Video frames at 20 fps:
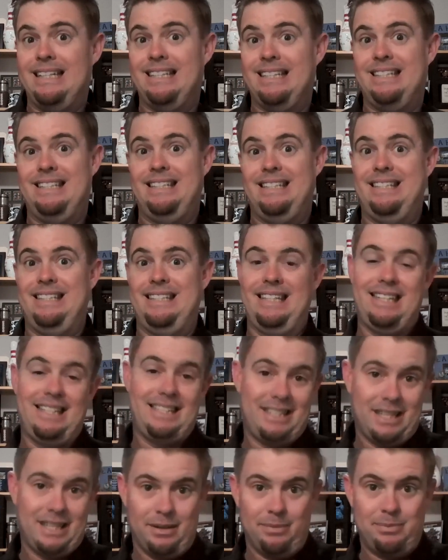6
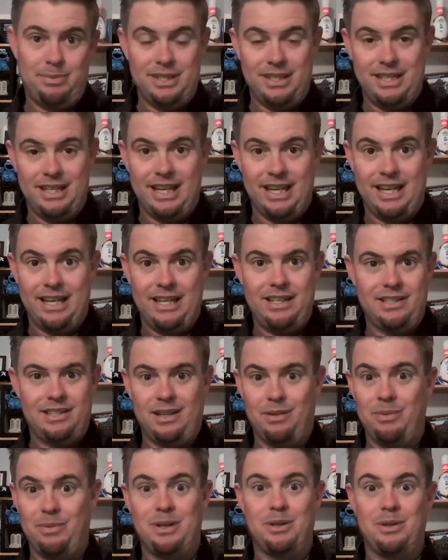cups a day, because
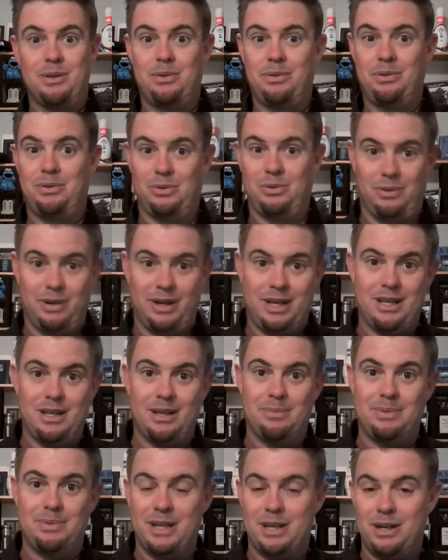I would do 3
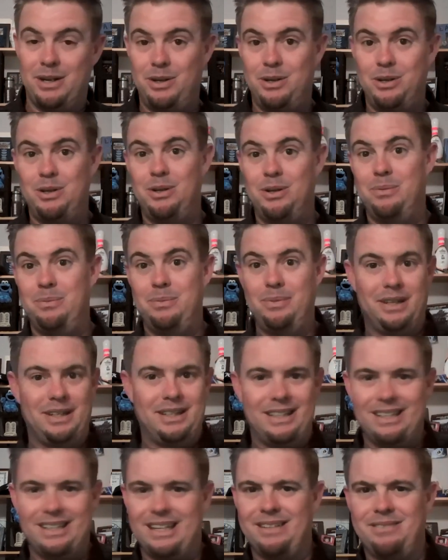cups at home
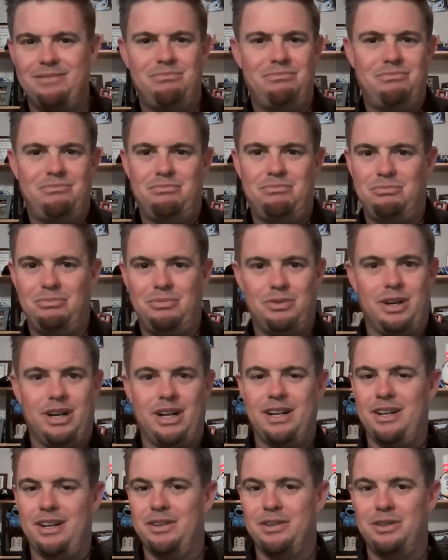and then I'd drink
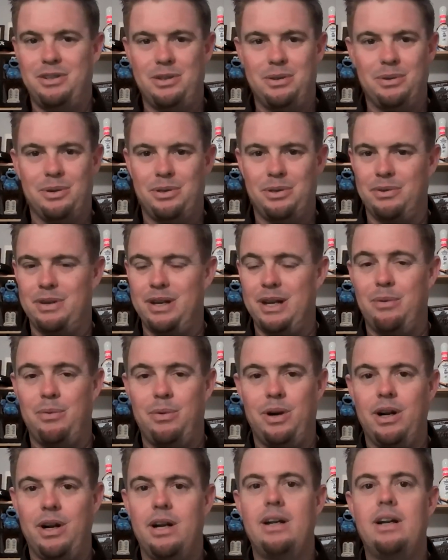another 2 or 3 at
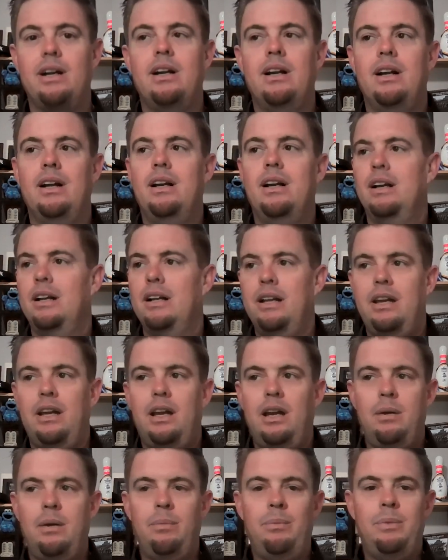work,
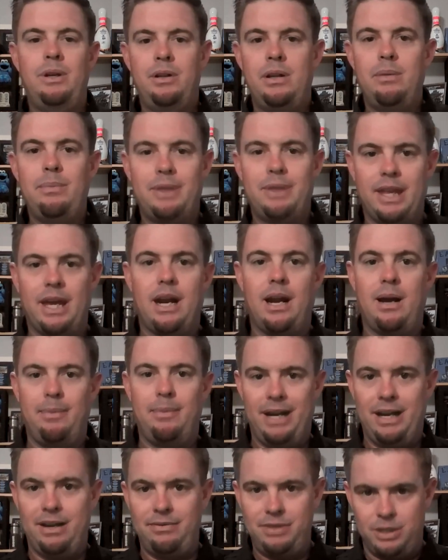I'm going to limit that. I'm going
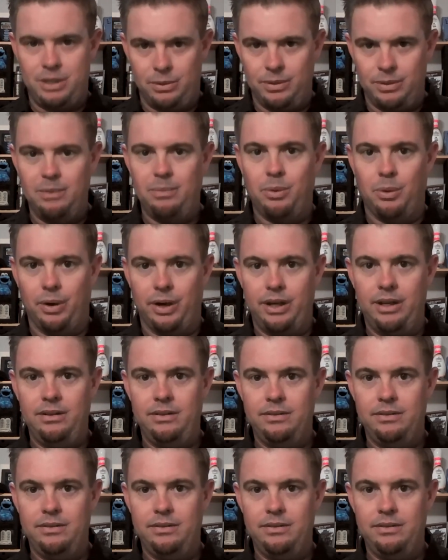to have 2 in the morning